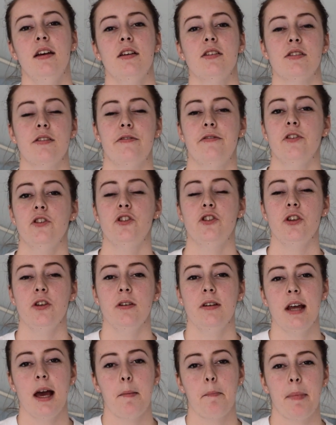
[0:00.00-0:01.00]
So for
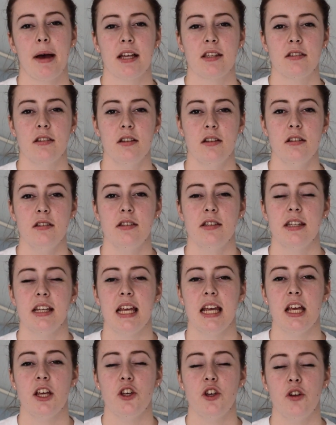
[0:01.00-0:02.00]
student ambassadors,
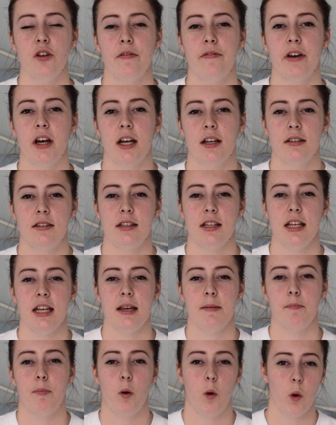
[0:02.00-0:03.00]
the
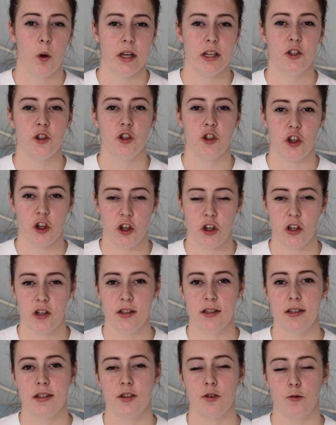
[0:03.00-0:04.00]
university employs
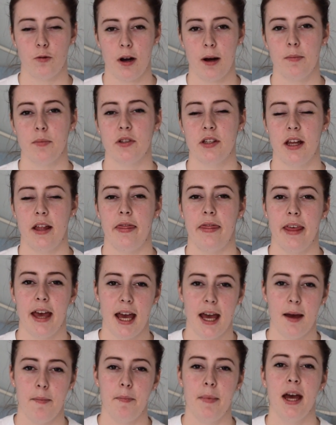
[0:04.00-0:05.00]
students to represent
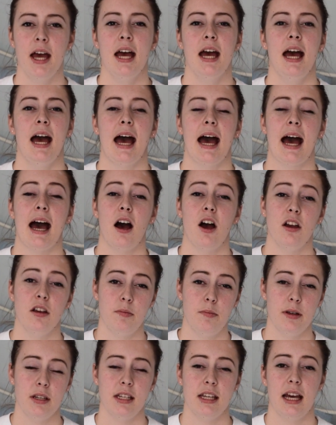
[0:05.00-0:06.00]
them at
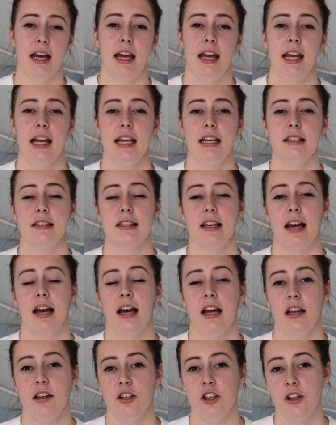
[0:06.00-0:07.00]
open days
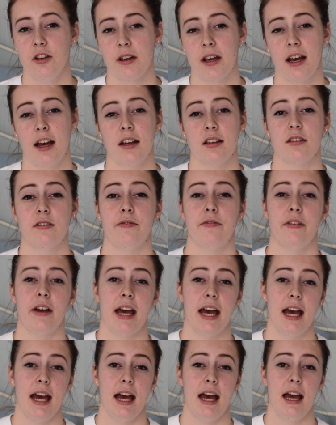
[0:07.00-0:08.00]
and UCAS
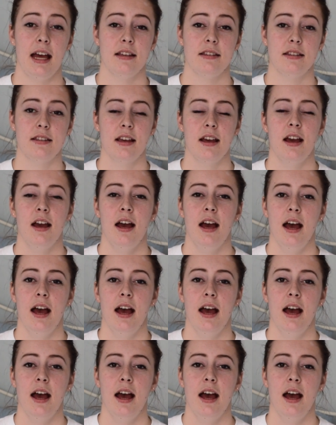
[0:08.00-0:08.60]
fairs,